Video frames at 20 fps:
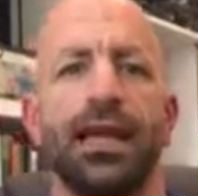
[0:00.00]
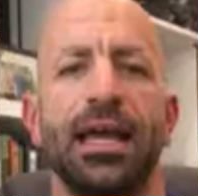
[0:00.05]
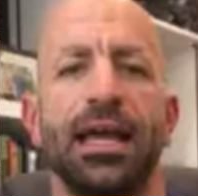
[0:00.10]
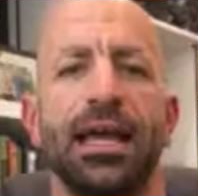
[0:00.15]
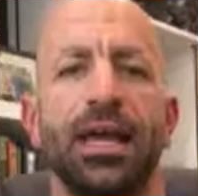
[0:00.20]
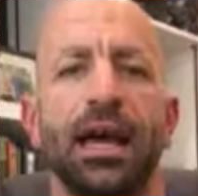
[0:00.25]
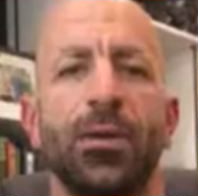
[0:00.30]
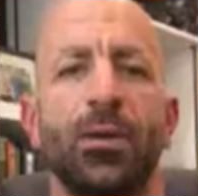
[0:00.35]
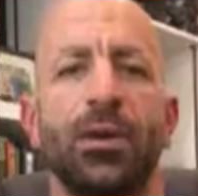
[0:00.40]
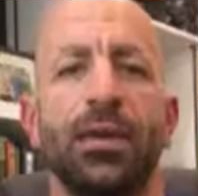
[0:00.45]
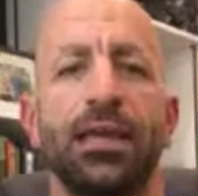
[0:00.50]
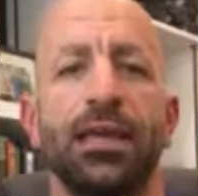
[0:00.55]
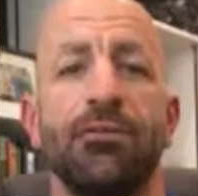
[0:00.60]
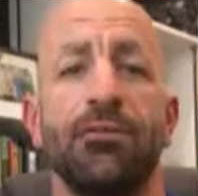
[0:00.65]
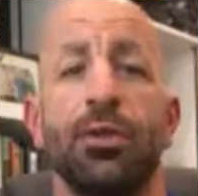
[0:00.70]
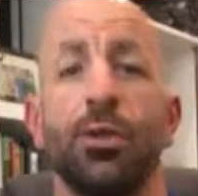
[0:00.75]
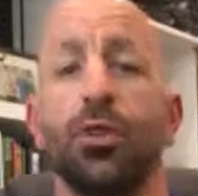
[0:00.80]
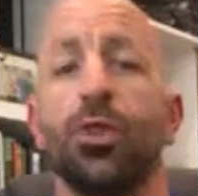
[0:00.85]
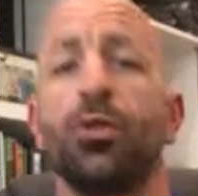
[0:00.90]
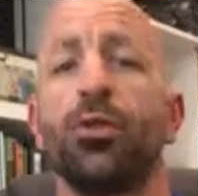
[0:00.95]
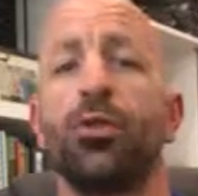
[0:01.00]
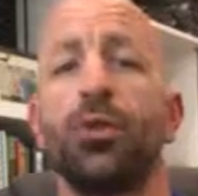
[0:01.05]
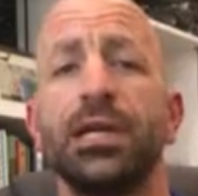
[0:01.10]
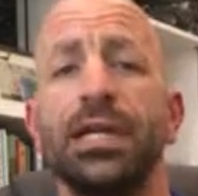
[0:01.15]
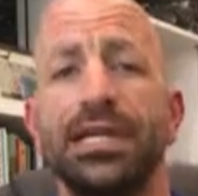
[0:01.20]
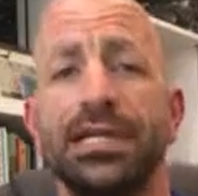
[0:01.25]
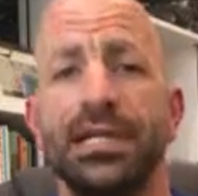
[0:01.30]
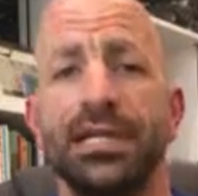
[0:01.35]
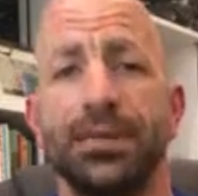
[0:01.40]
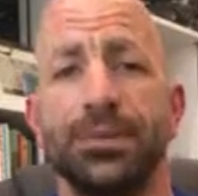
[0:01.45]
And I want to give you
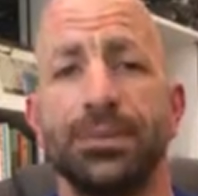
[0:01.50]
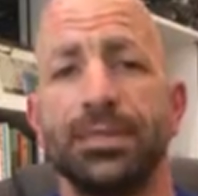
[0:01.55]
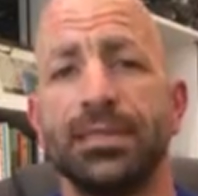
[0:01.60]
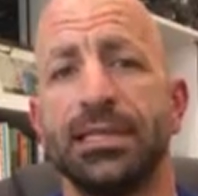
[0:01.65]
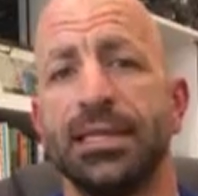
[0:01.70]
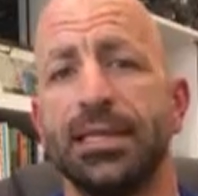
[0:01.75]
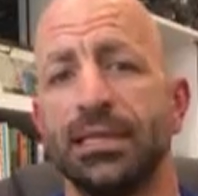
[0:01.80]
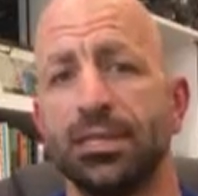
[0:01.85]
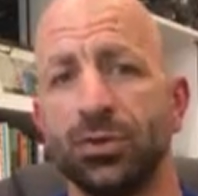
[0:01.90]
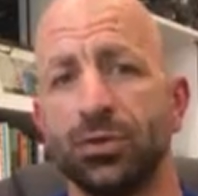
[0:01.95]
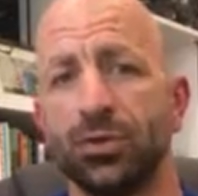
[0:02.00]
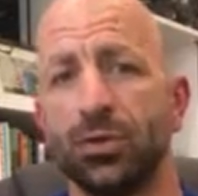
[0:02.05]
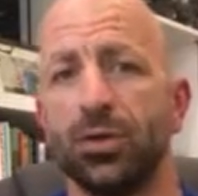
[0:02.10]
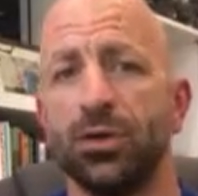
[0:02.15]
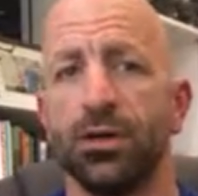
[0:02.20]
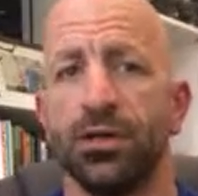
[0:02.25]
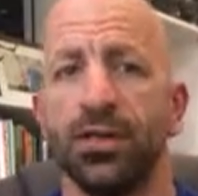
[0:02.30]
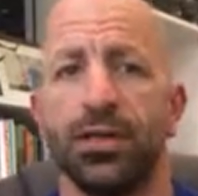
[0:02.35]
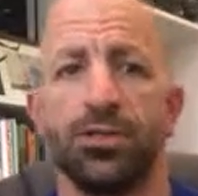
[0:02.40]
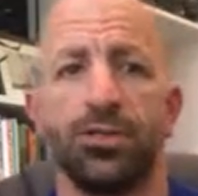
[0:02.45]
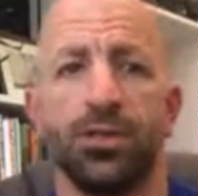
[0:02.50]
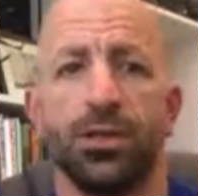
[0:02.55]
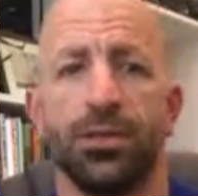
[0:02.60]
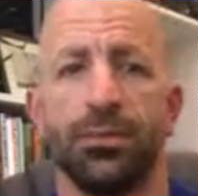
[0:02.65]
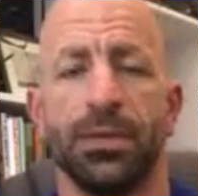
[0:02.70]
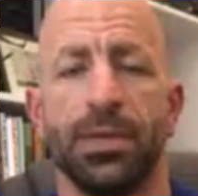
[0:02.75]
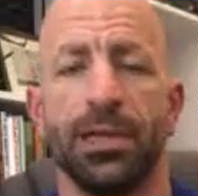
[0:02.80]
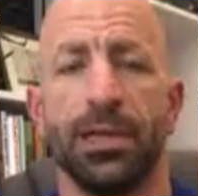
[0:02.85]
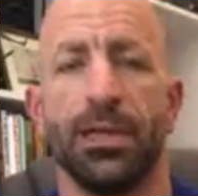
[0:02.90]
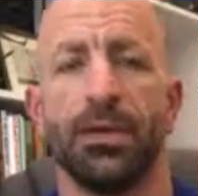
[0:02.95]
3 tips to get started that you
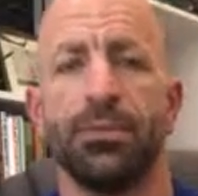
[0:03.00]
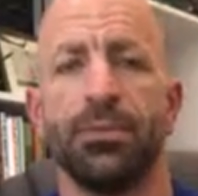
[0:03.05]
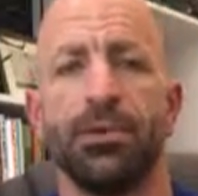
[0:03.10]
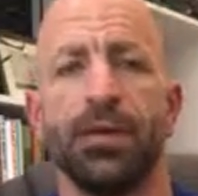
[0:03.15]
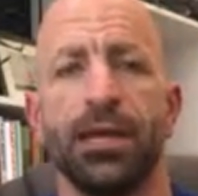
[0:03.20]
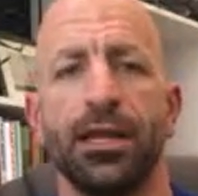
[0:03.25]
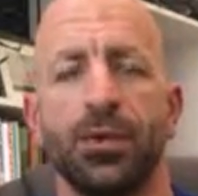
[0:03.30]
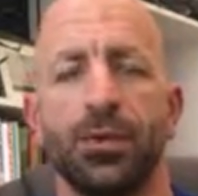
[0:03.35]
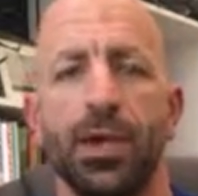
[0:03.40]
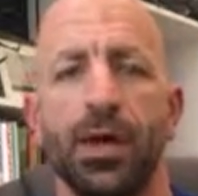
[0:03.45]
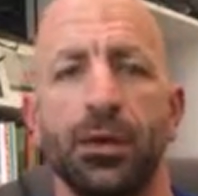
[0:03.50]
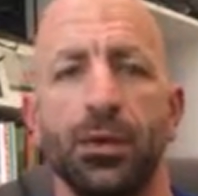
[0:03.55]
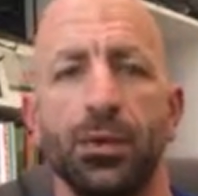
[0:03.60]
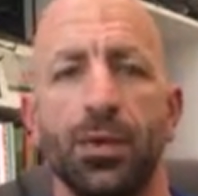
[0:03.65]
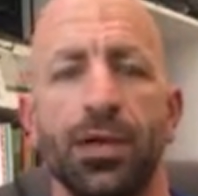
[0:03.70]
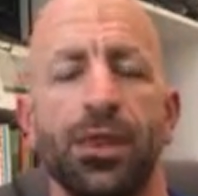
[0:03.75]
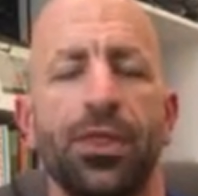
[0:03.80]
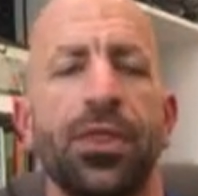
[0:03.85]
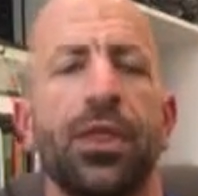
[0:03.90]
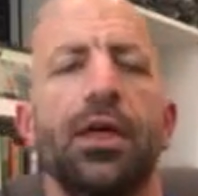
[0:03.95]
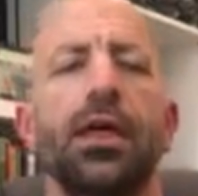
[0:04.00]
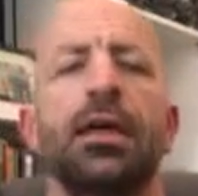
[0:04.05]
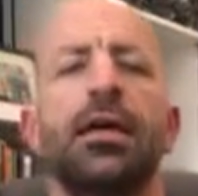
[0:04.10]
can begin playing around with.